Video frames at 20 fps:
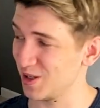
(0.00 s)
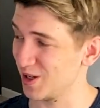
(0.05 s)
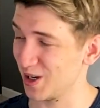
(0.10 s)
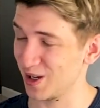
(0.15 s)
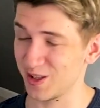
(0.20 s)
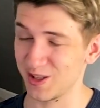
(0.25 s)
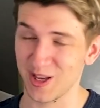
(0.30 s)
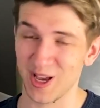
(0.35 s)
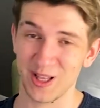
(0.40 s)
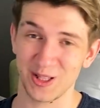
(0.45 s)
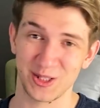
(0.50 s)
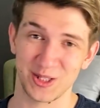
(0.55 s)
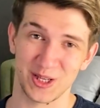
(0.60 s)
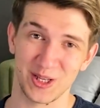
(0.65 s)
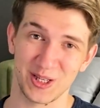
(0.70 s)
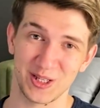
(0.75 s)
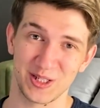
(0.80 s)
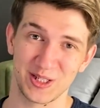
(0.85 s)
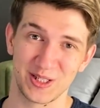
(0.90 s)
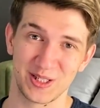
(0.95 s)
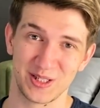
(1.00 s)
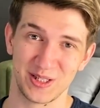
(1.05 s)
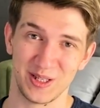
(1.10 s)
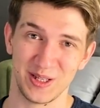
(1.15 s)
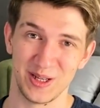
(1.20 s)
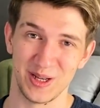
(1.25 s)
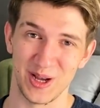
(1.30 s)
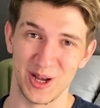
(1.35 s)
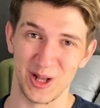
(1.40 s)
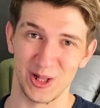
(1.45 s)
and that says
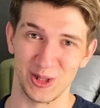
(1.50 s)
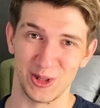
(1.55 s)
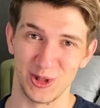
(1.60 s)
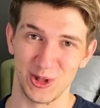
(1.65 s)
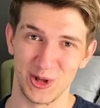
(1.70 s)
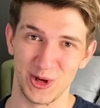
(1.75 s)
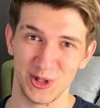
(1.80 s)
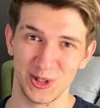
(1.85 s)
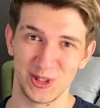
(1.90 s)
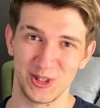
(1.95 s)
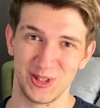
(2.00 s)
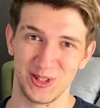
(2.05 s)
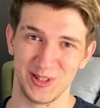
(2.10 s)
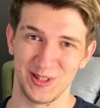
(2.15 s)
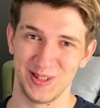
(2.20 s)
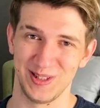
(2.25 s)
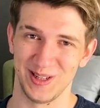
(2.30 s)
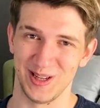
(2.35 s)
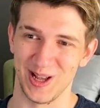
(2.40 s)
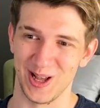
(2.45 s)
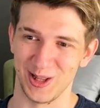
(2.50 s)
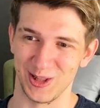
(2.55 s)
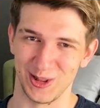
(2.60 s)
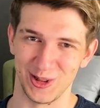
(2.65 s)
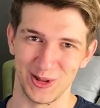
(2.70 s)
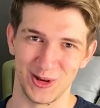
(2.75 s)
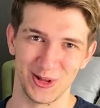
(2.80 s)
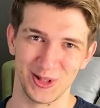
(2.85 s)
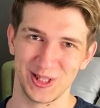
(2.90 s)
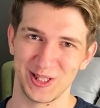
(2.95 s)
a lot
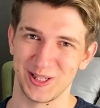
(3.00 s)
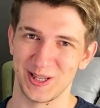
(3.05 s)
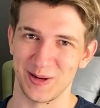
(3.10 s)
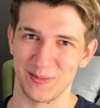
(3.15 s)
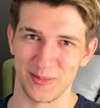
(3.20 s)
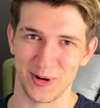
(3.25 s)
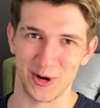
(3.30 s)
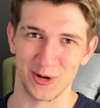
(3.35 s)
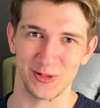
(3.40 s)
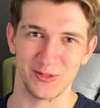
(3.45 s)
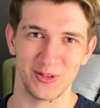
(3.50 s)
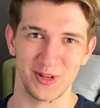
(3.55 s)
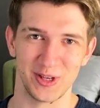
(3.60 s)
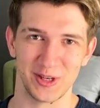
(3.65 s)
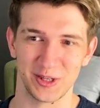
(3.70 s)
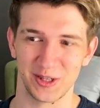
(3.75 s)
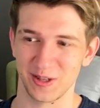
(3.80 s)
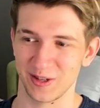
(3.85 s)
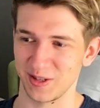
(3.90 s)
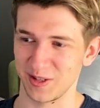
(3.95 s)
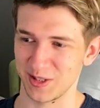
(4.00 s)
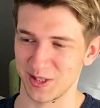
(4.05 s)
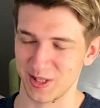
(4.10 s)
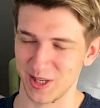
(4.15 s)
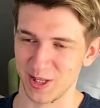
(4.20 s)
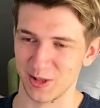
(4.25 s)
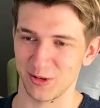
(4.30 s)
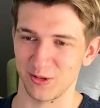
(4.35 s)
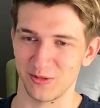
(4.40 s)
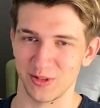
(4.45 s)
about the current
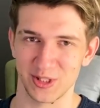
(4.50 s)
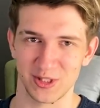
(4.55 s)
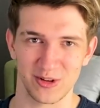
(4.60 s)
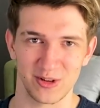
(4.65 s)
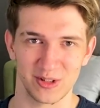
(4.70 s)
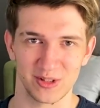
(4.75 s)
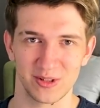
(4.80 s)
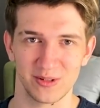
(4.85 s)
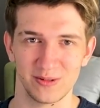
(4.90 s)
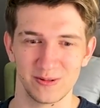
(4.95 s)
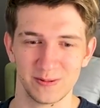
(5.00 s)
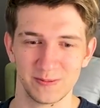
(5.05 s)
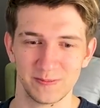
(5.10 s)
state of this console.